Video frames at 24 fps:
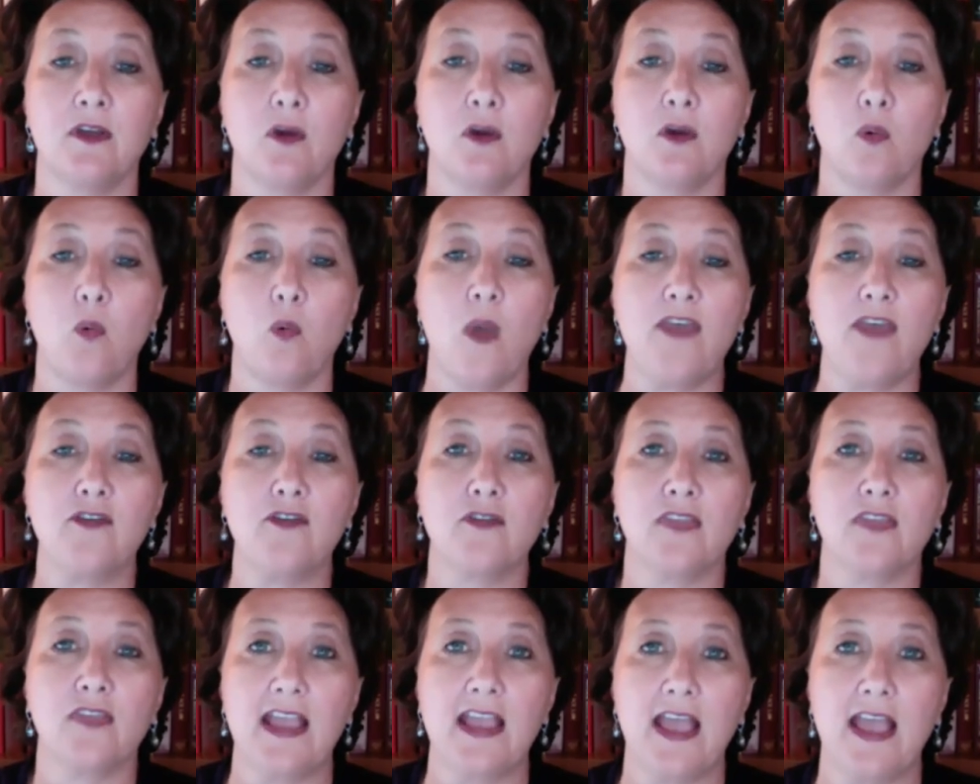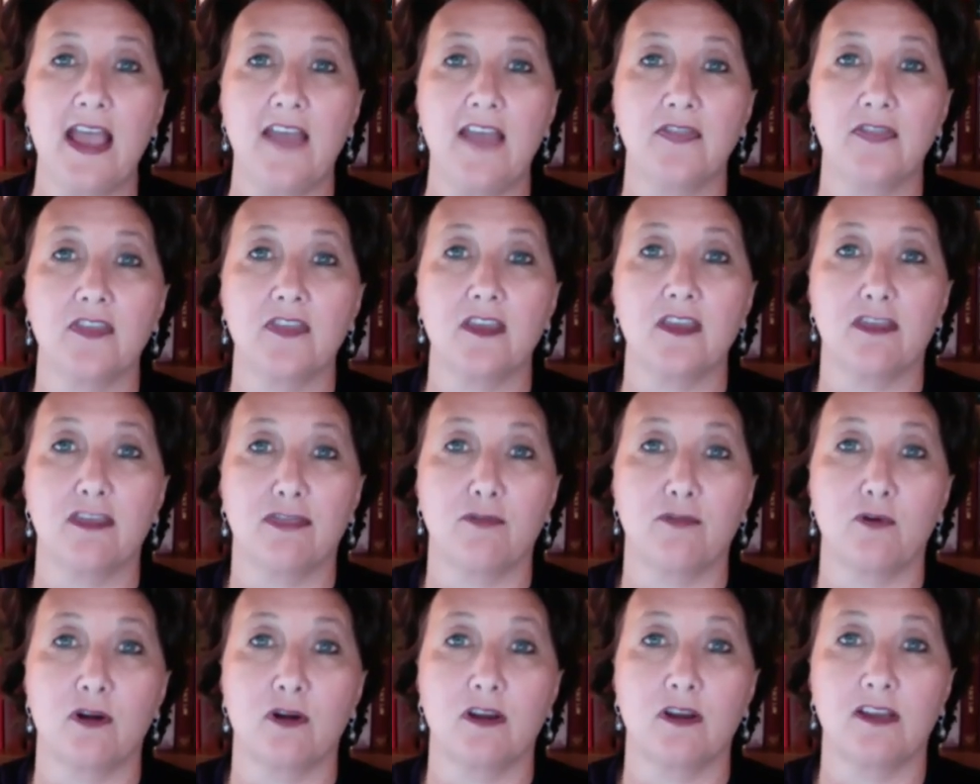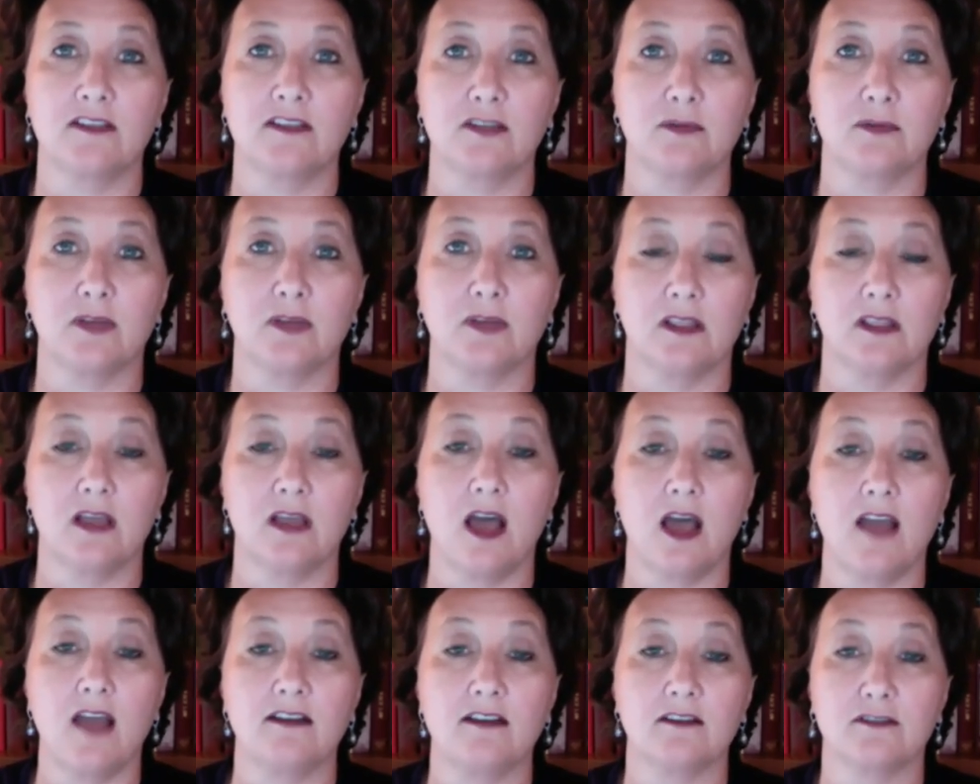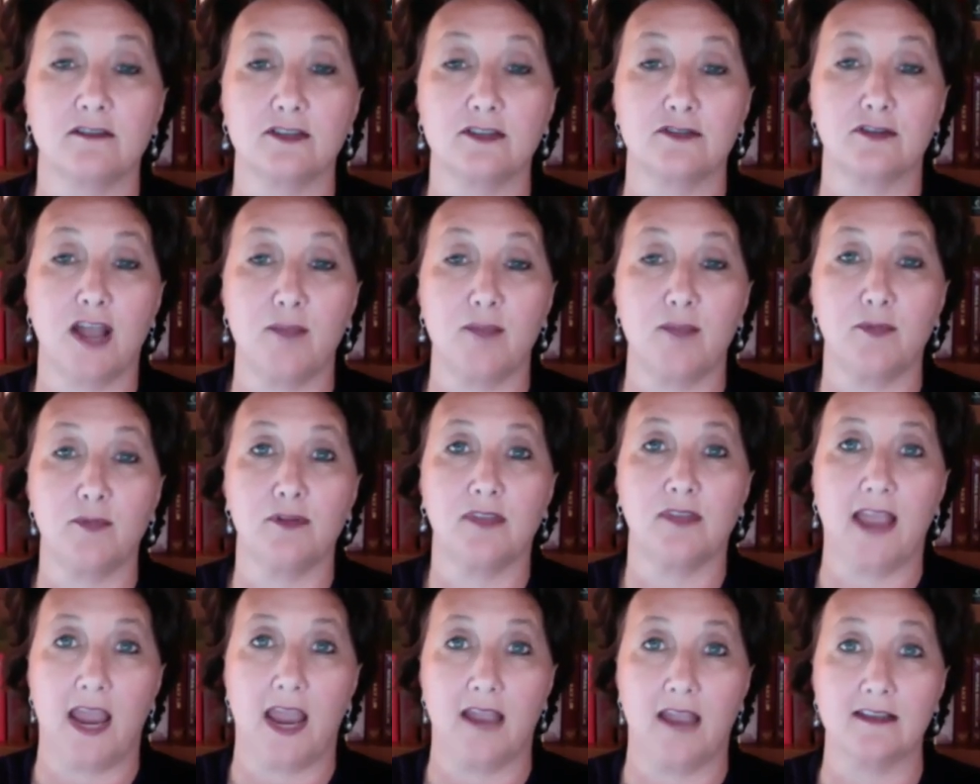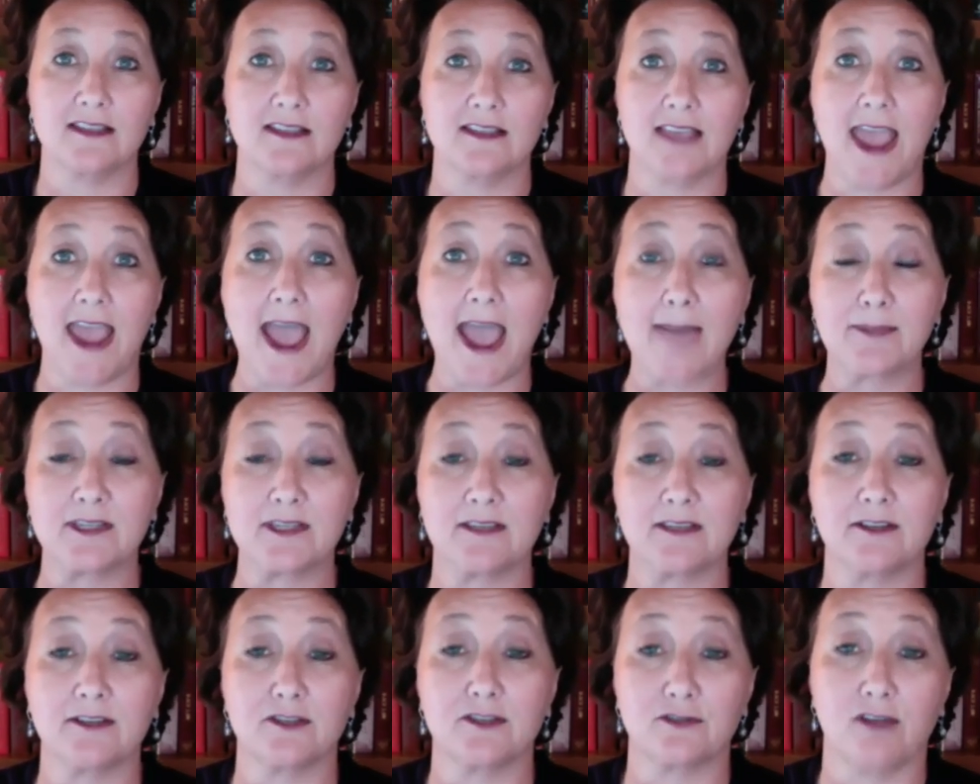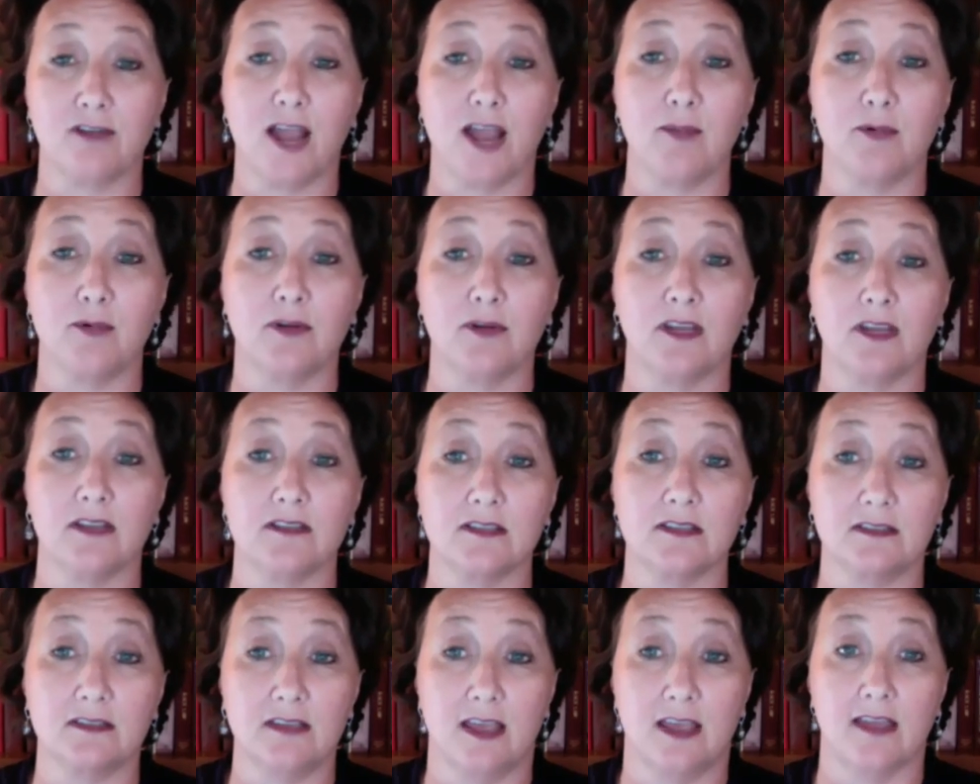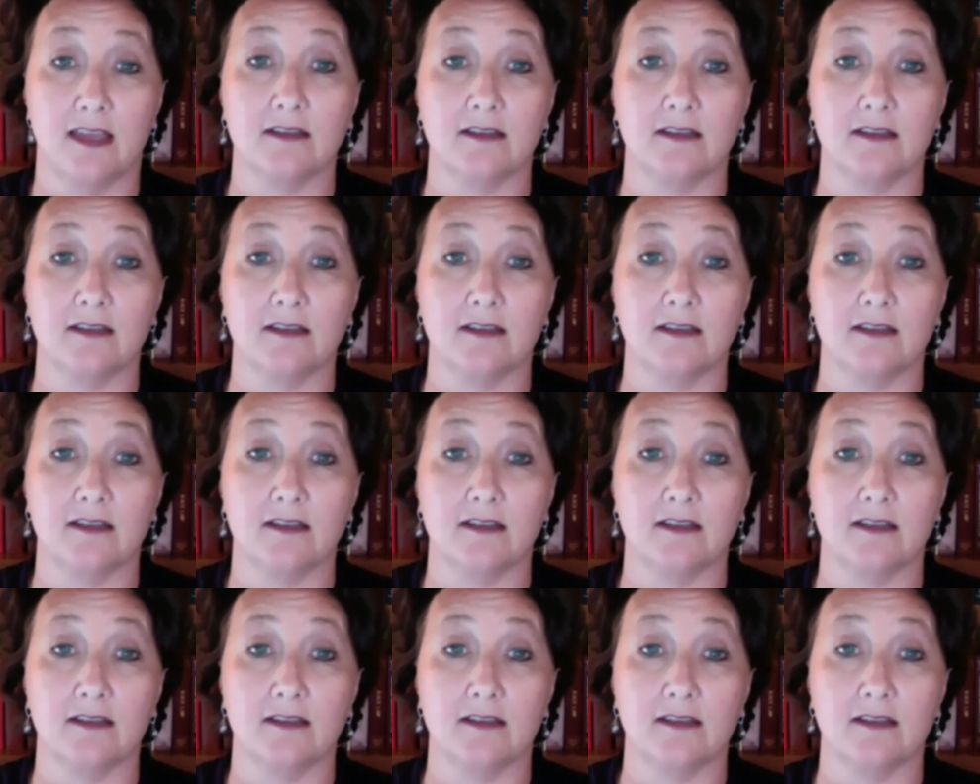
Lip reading: whether they had the authority to allot the tribal lands absent tribal consent.